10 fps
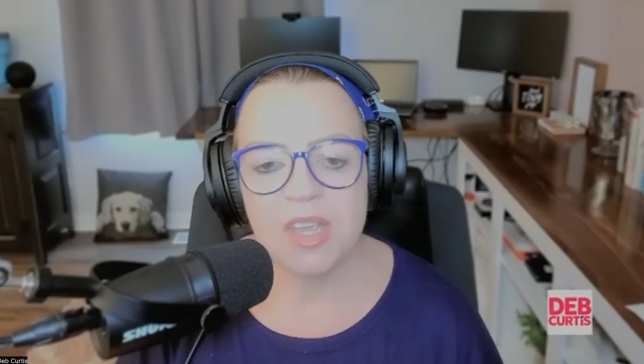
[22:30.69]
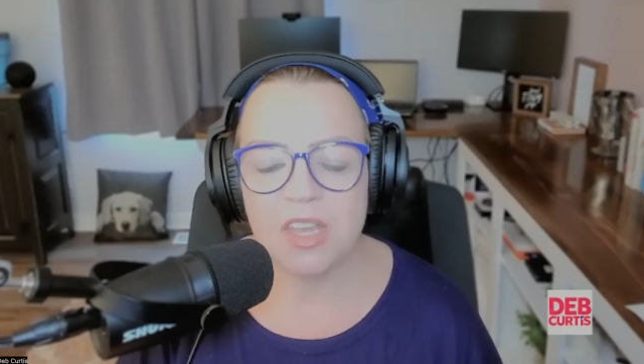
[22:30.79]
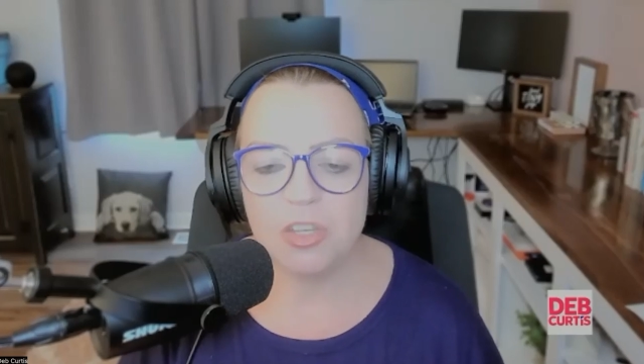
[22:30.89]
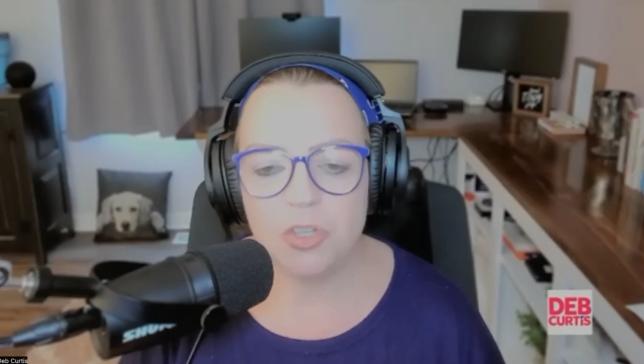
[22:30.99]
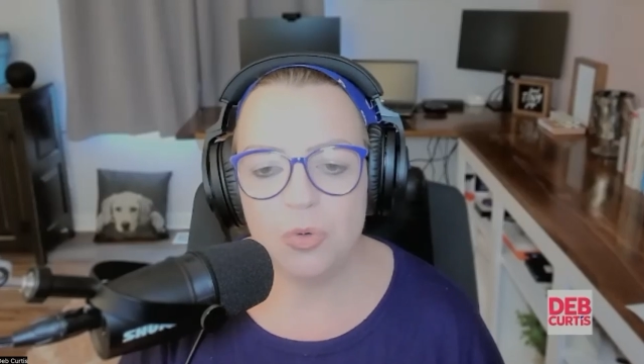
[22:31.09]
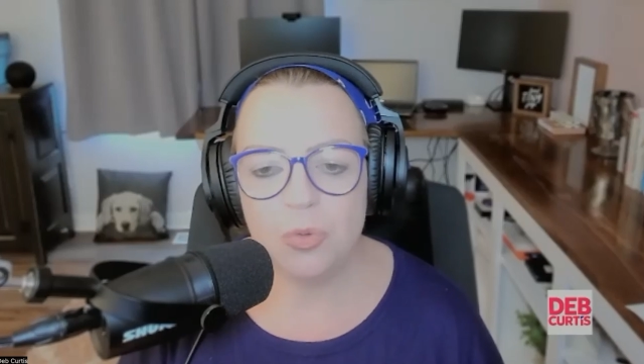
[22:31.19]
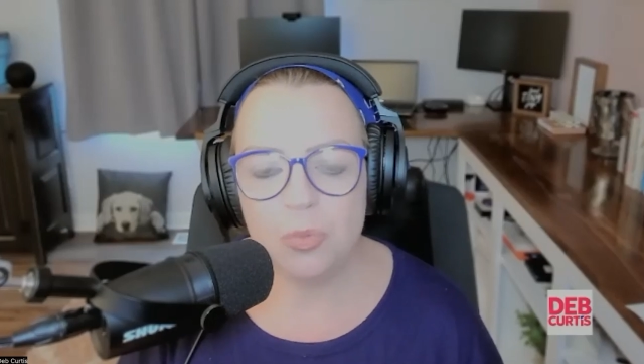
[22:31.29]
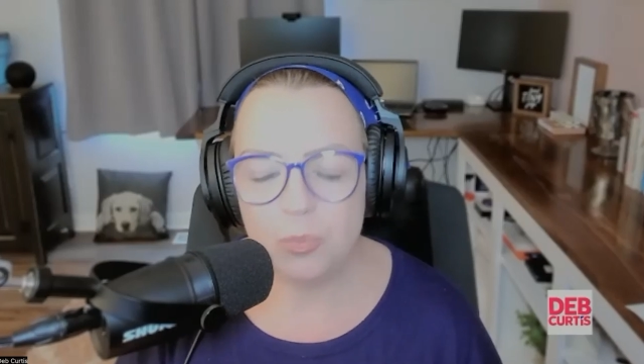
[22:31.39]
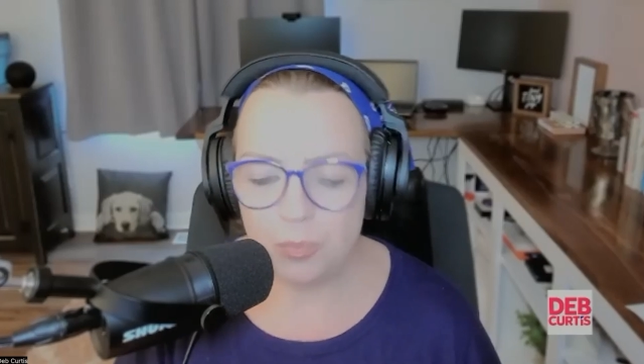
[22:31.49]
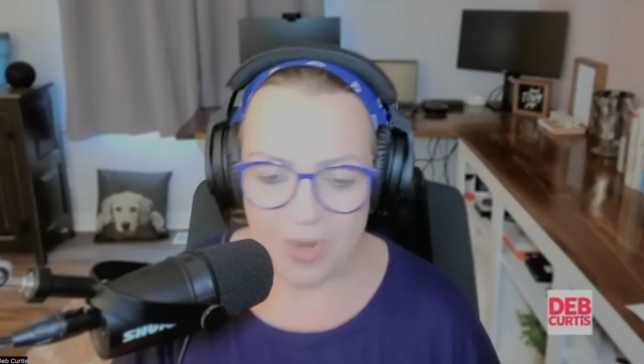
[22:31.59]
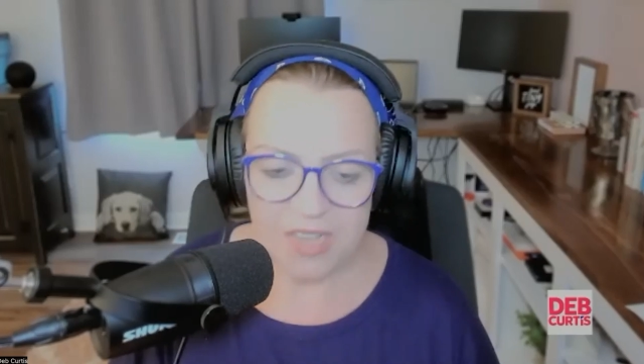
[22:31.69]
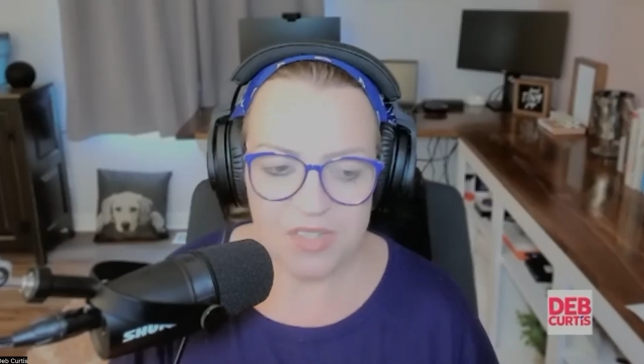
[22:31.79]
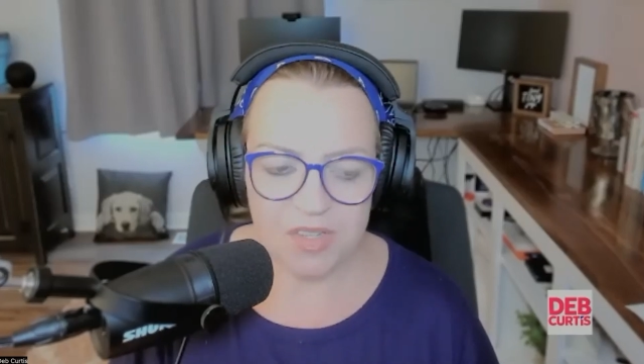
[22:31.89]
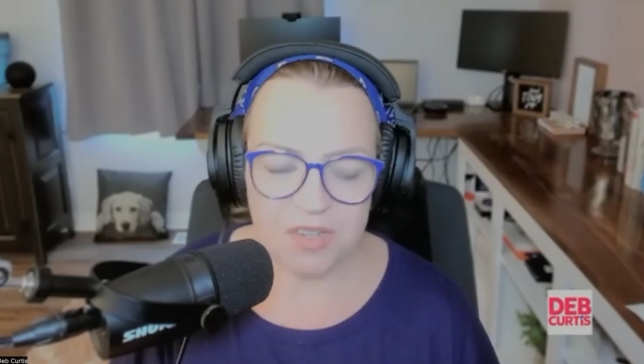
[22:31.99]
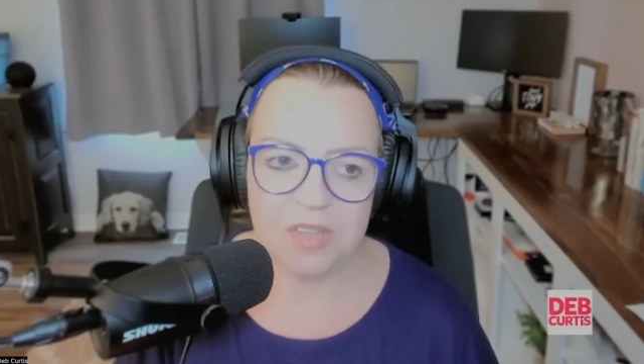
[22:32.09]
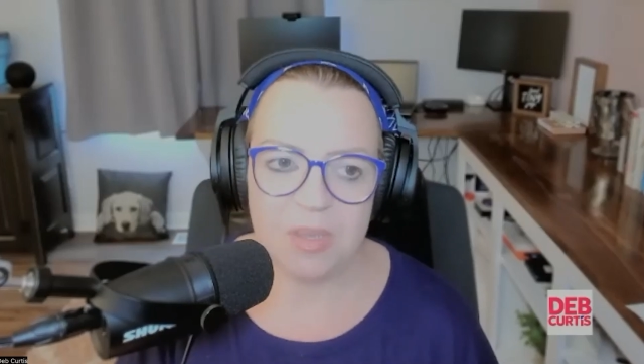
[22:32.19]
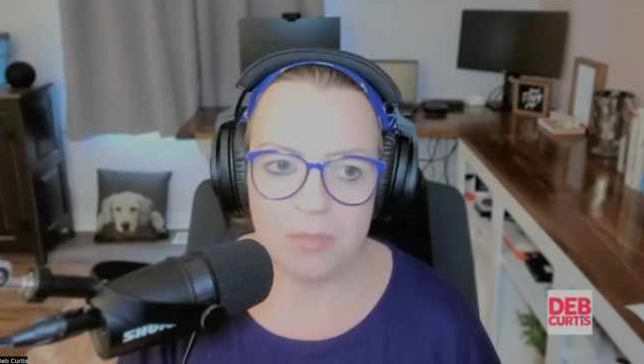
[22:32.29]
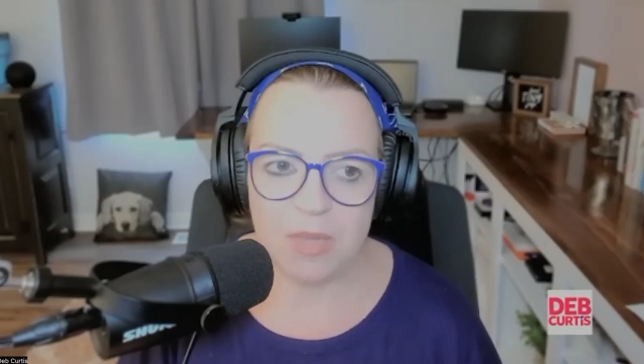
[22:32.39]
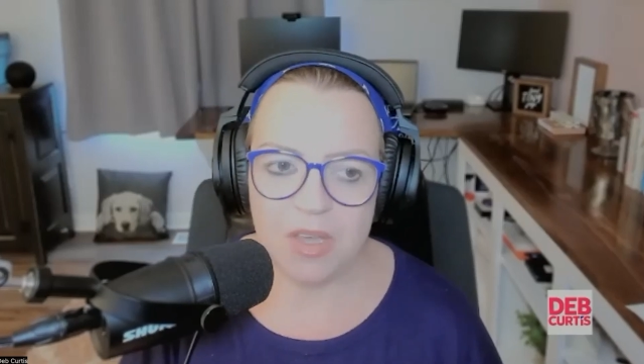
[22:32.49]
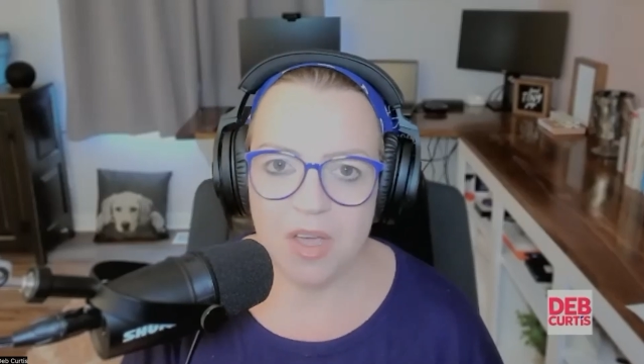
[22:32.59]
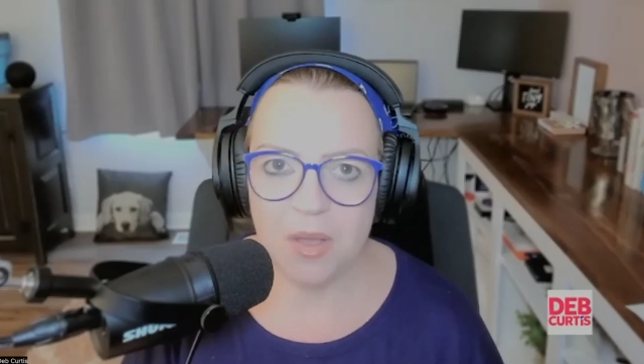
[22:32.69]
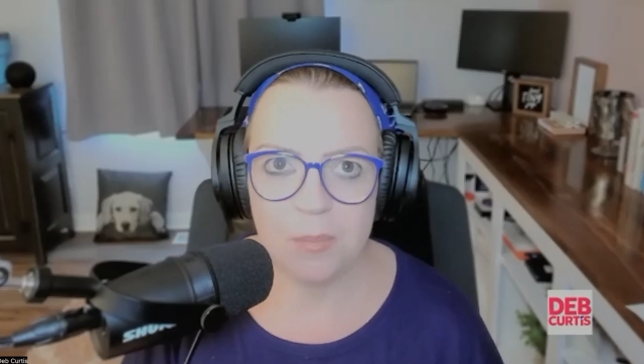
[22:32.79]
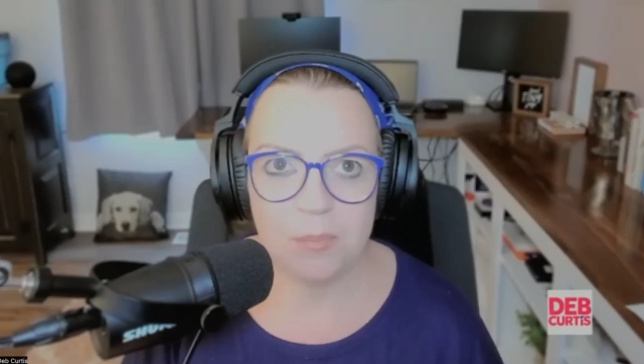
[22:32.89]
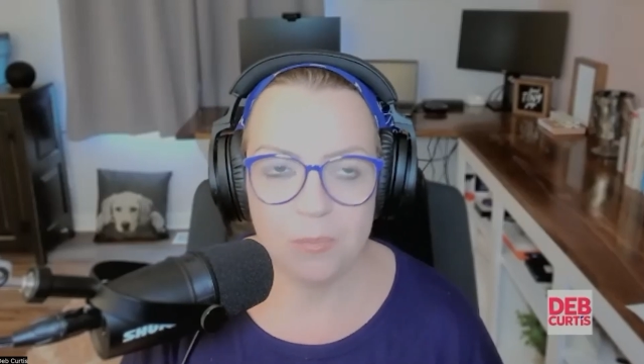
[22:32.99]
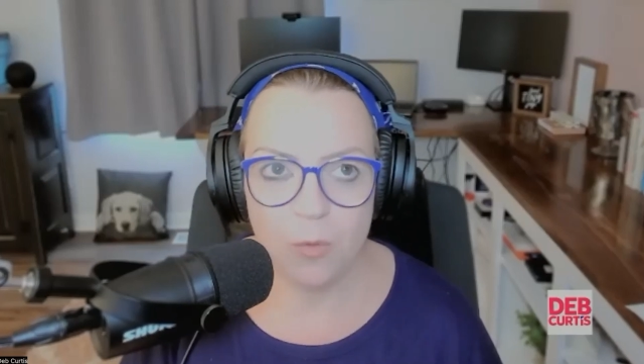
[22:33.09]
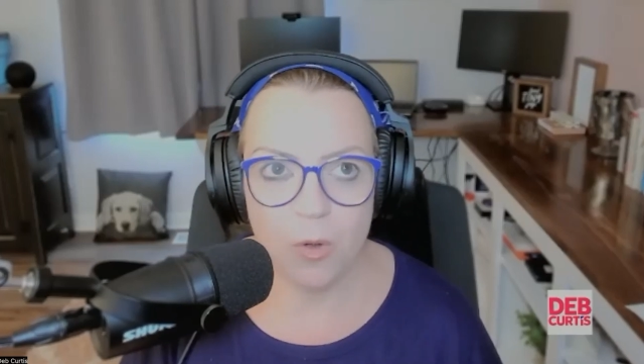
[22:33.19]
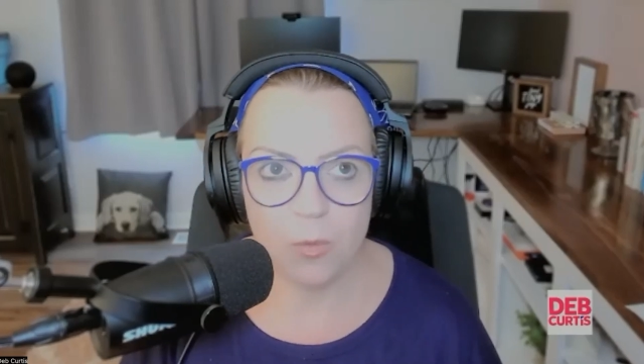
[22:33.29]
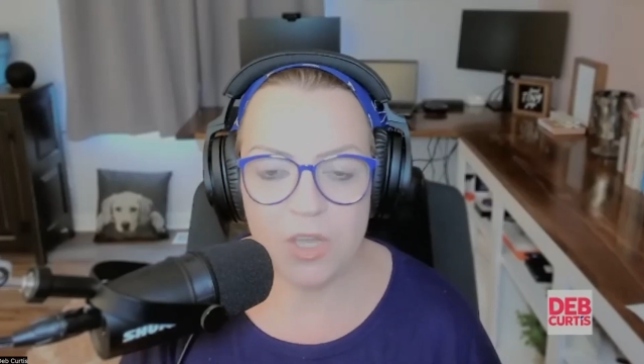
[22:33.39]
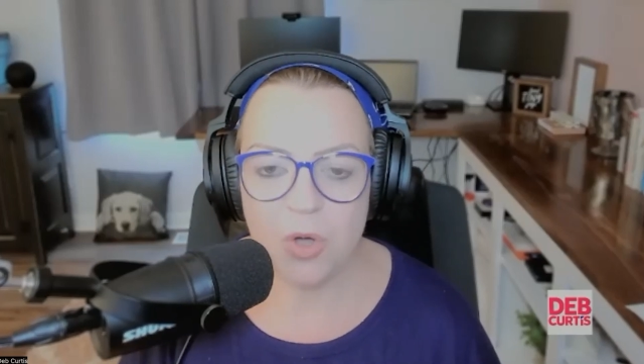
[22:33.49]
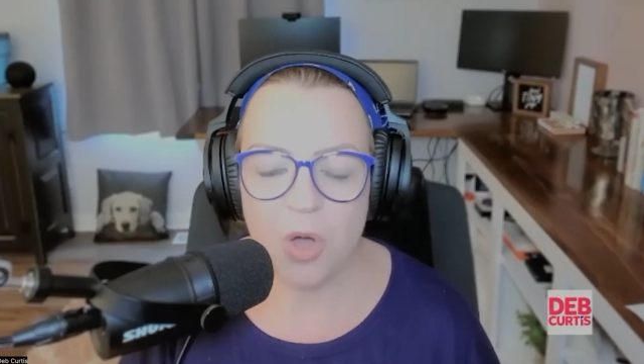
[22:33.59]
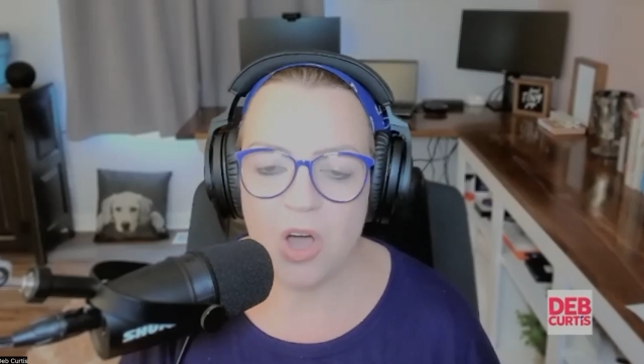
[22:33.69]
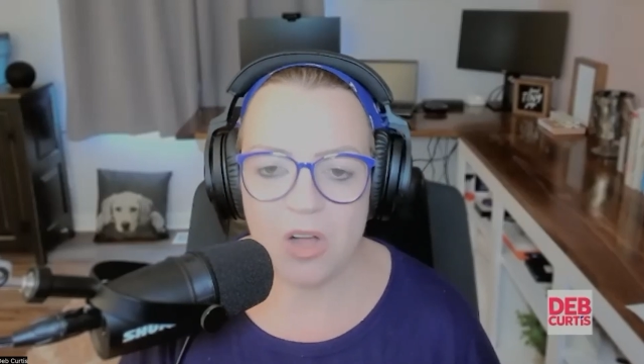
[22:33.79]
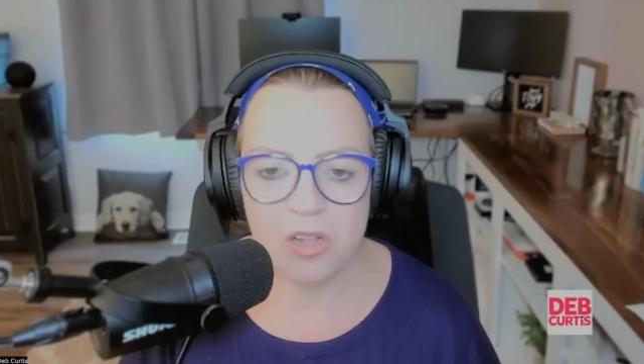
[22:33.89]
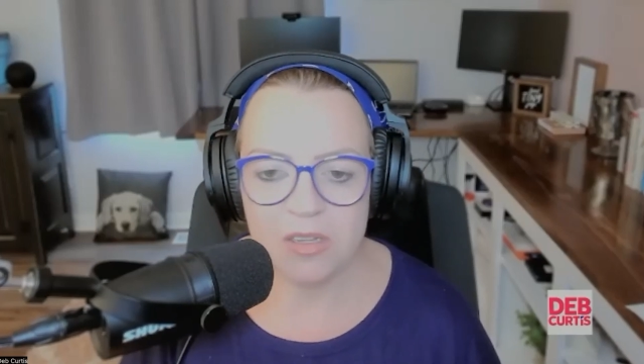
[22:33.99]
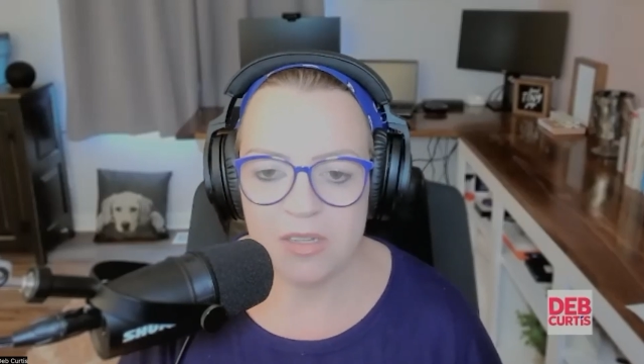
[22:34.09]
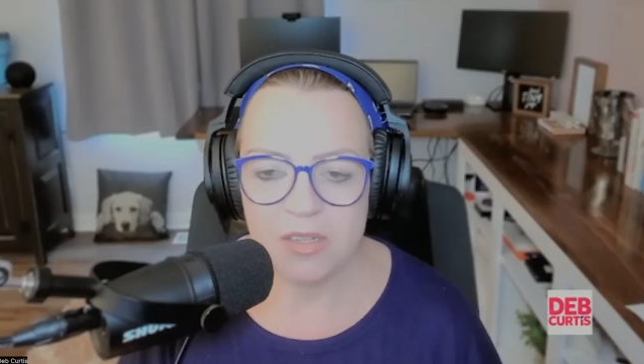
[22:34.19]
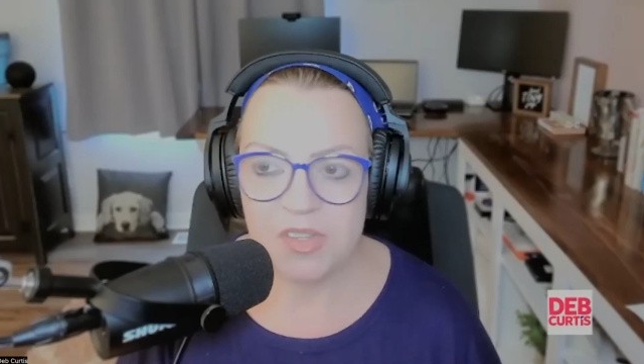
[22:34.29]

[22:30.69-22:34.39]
and you basically become what we call